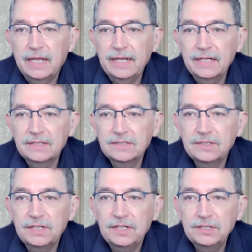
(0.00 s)
like
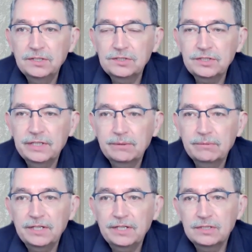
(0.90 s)
the
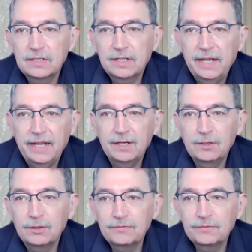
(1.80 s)
intergenerational
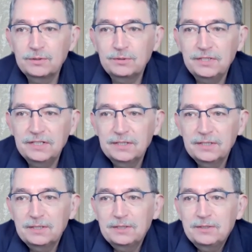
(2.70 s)
handoff to
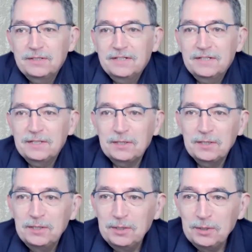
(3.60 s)
deal uh,